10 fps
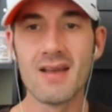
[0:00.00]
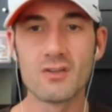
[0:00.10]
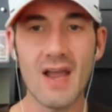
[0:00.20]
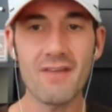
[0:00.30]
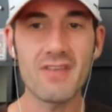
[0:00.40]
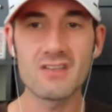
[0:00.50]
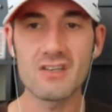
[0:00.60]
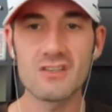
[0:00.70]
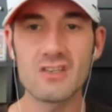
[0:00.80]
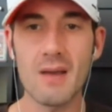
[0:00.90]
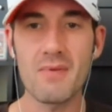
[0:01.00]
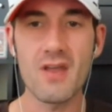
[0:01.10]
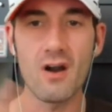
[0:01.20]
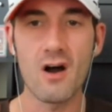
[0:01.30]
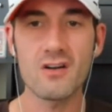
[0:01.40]
DraftKings isn't stopping
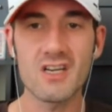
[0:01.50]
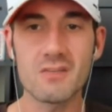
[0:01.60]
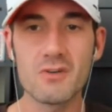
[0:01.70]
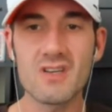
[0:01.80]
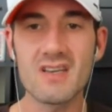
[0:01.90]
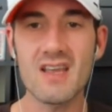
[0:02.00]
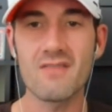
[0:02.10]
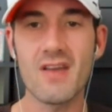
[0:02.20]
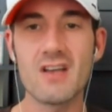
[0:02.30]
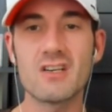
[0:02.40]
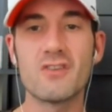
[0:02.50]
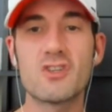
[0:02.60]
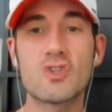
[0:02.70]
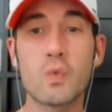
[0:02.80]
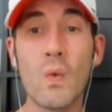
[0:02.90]
there. All customers can take advantage of a
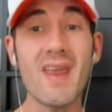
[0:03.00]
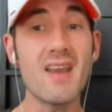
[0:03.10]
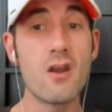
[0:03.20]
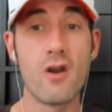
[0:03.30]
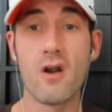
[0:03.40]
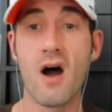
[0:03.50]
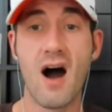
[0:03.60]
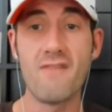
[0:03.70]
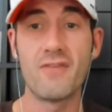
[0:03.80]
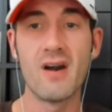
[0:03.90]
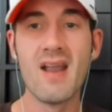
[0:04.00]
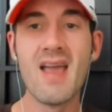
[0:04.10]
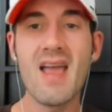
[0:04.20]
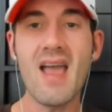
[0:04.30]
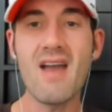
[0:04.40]
sweetener offer
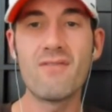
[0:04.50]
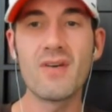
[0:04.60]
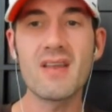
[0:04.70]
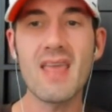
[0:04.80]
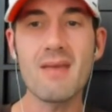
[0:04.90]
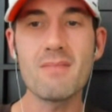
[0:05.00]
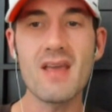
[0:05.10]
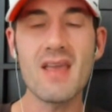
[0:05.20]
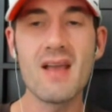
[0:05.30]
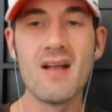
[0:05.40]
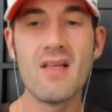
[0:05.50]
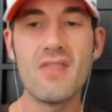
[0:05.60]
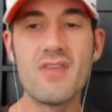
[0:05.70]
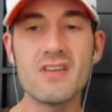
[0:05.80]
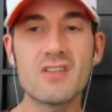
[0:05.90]
every game day
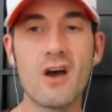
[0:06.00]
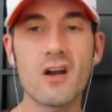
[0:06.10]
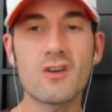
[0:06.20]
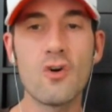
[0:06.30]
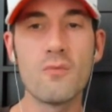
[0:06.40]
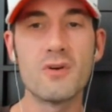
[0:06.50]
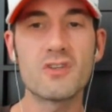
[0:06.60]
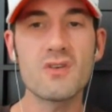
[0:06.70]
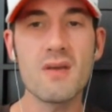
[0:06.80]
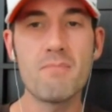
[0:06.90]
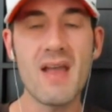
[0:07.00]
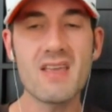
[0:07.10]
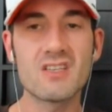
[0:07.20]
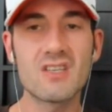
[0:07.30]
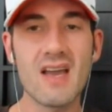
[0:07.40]
this October. So you bet,
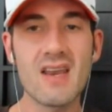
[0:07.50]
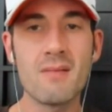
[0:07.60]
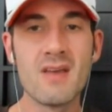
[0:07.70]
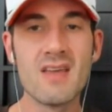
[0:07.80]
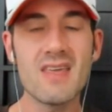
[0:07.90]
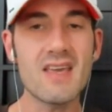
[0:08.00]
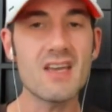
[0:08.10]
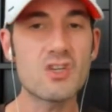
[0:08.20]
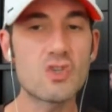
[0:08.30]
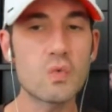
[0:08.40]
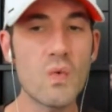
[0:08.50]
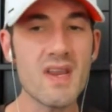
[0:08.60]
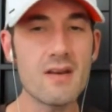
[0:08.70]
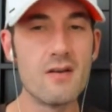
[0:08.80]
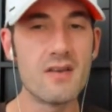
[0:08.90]
you sign up, you get a
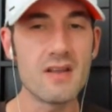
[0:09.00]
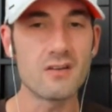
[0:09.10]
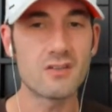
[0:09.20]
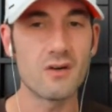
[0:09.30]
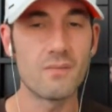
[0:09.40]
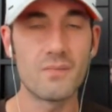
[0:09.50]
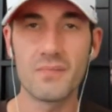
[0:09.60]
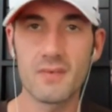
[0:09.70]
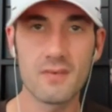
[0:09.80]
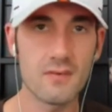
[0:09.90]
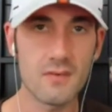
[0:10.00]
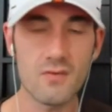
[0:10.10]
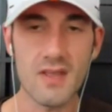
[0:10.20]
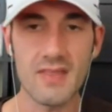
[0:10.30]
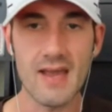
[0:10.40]
sweetener deal. So don't
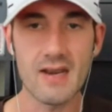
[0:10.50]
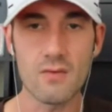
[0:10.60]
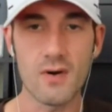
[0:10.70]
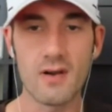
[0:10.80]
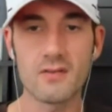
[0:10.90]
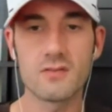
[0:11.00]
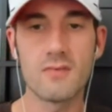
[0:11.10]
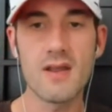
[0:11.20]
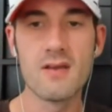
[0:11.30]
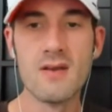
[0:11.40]
get that anywhere else, right?